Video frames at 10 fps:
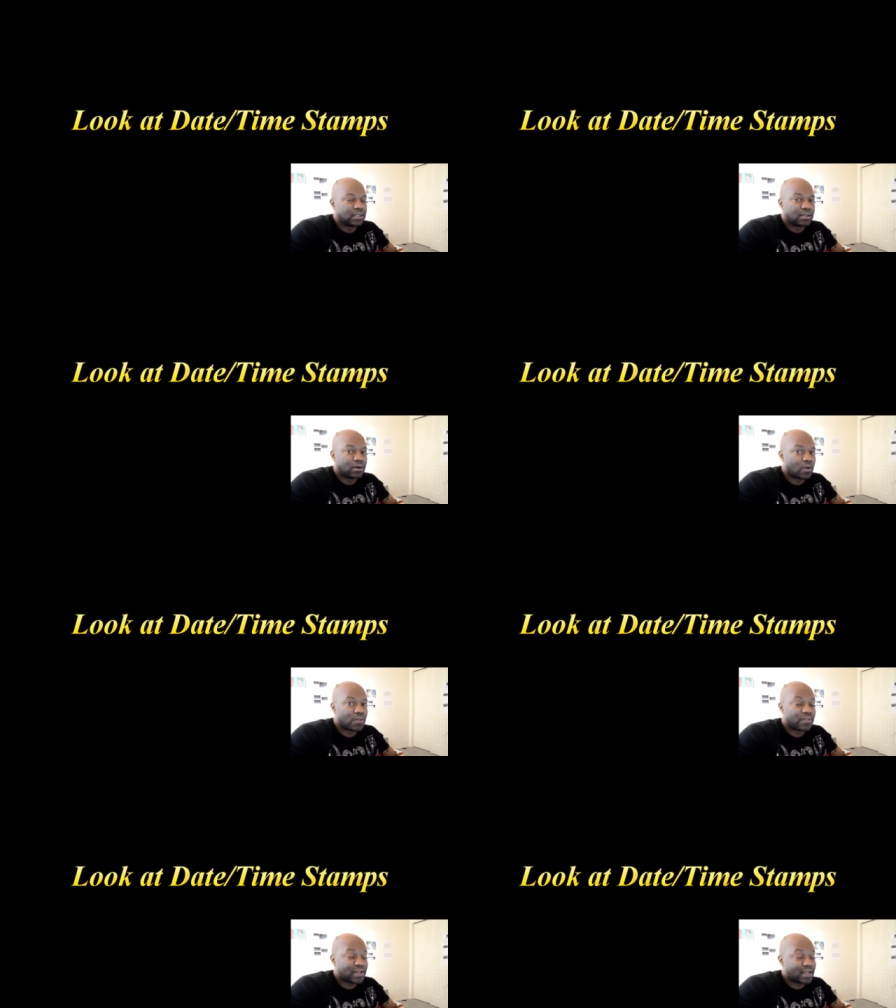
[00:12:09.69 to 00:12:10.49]
The whole
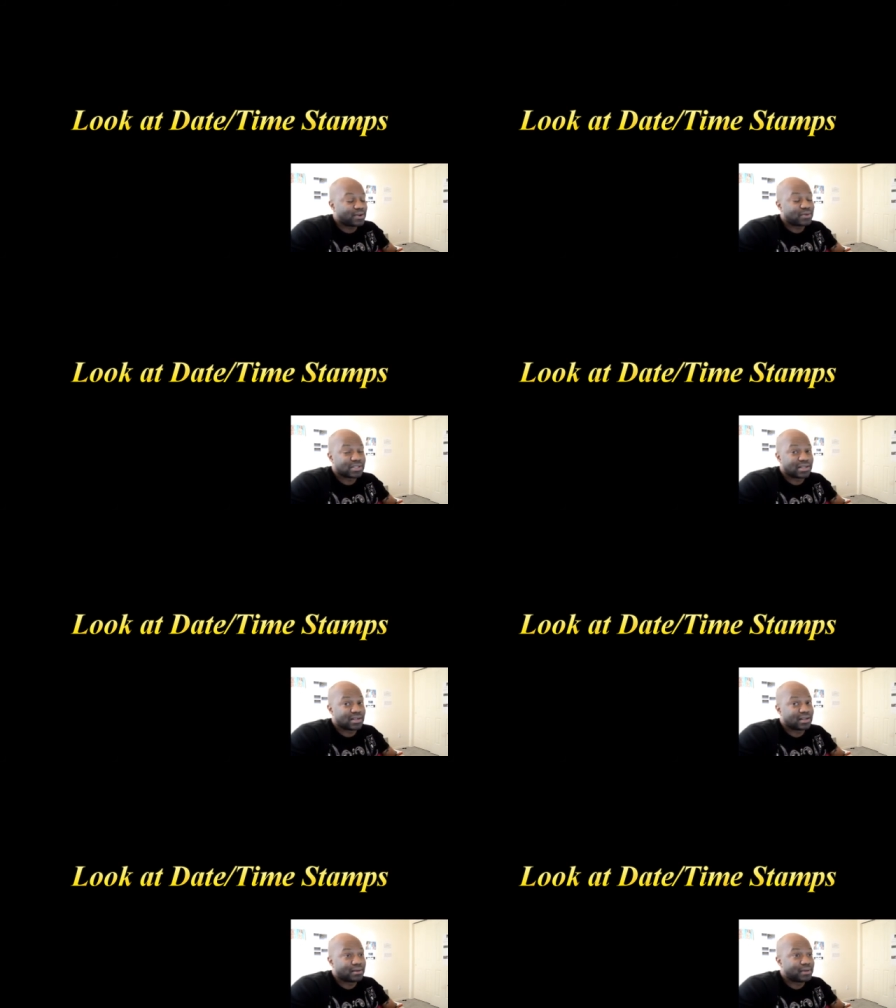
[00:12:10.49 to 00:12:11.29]
thing was
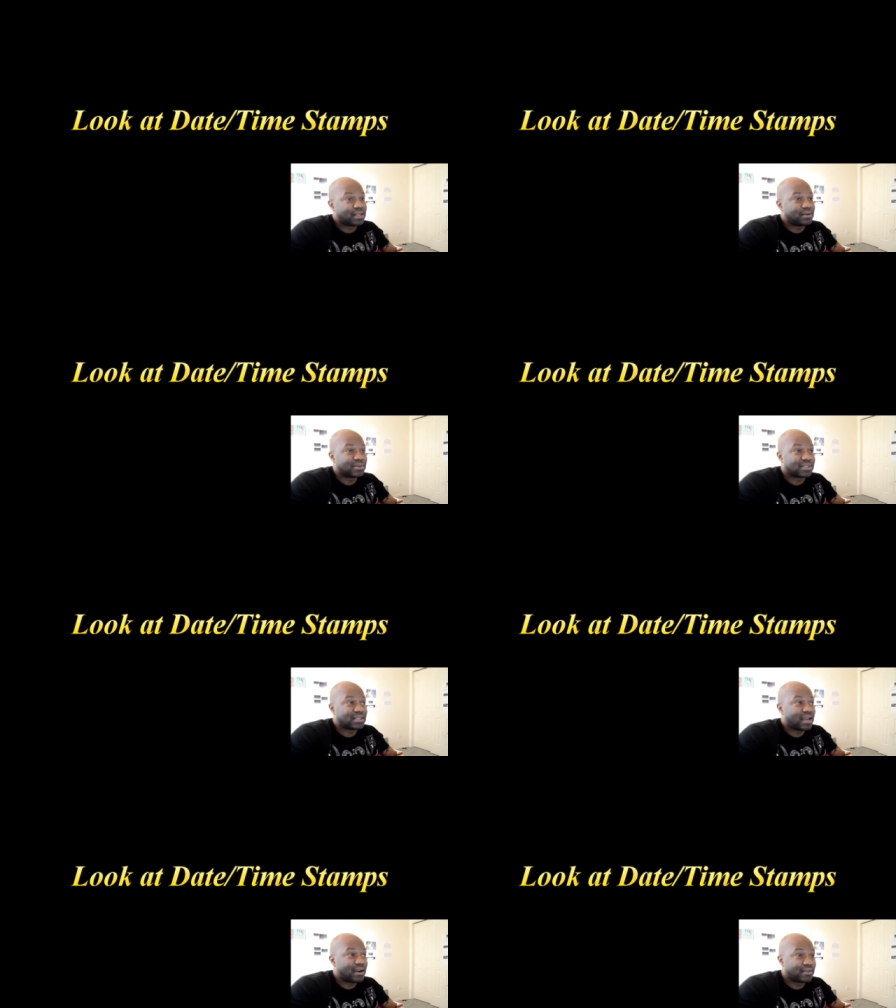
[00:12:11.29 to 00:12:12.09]
gone. I mean, it was
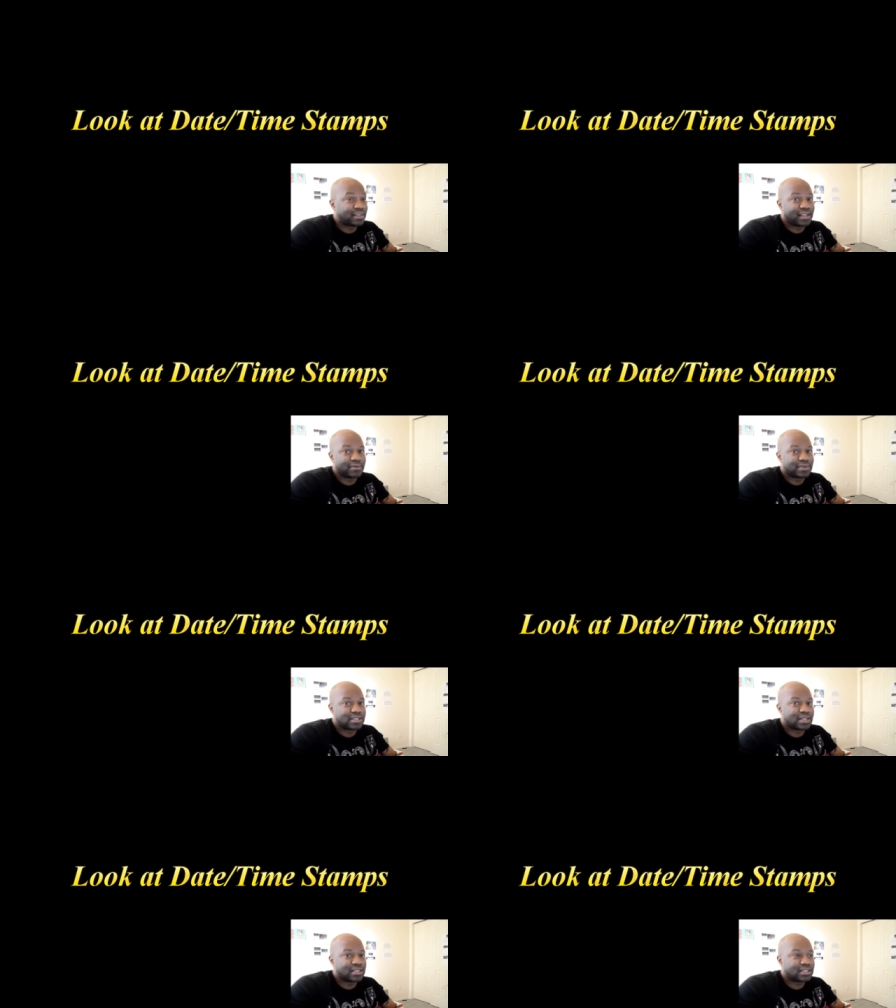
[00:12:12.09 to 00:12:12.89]
everything was
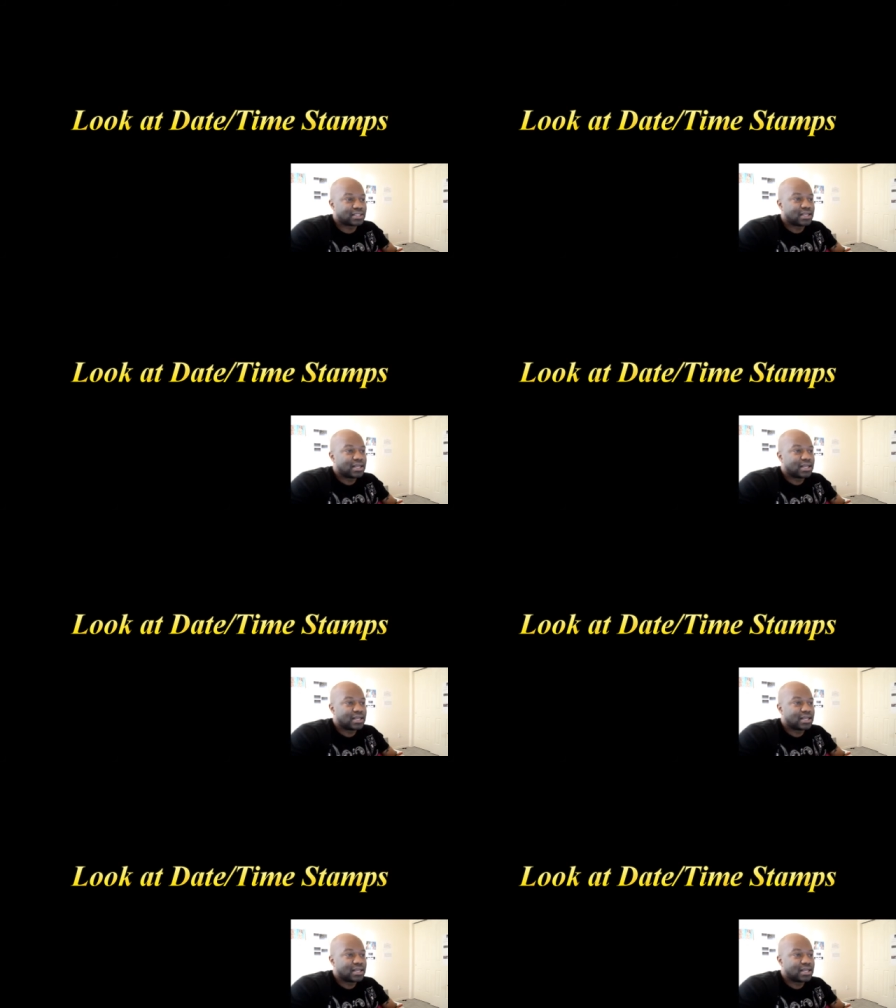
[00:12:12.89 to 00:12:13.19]
touched,